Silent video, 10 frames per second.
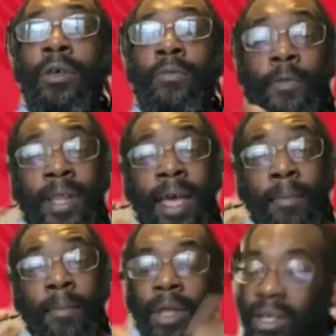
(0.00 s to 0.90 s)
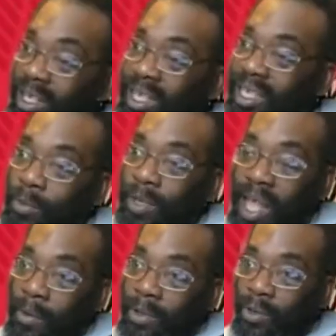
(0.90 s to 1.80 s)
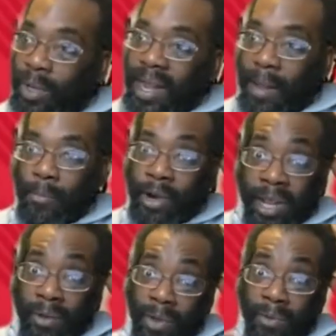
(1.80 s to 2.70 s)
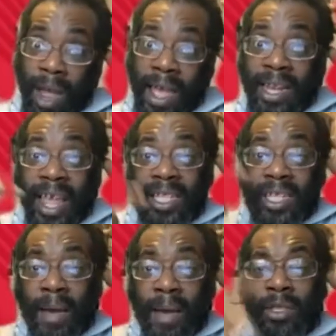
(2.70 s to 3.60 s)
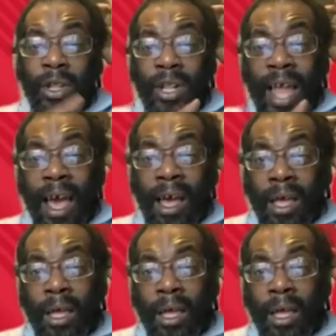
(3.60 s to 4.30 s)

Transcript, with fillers: for them because it's almost like we're talking about them bringing me right in their time. It's not that.